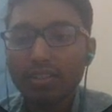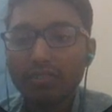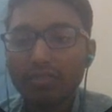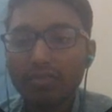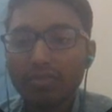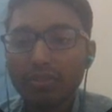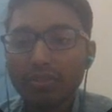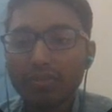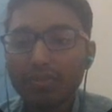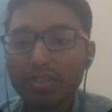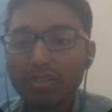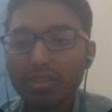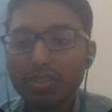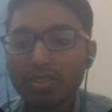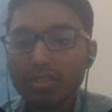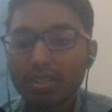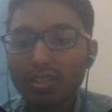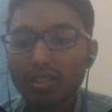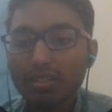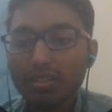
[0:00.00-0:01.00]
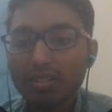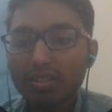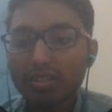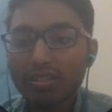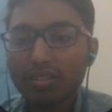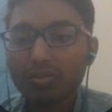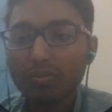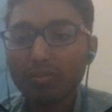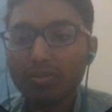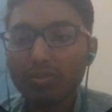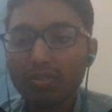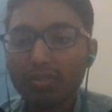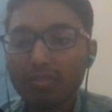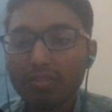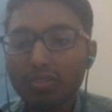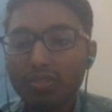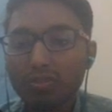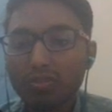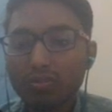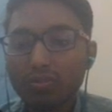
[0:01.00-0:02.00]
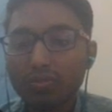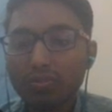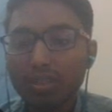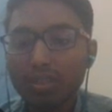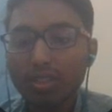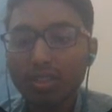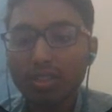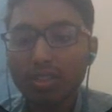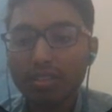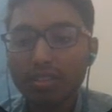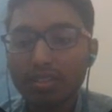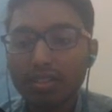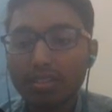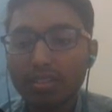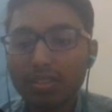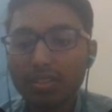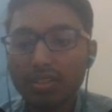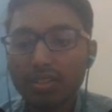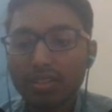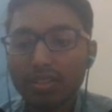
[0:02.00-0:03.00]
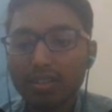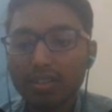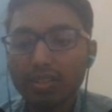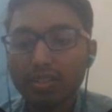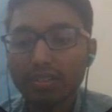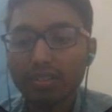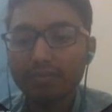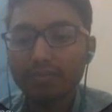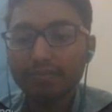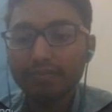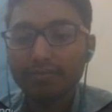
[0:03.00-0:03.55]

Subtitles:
v features are start from v1 to v339,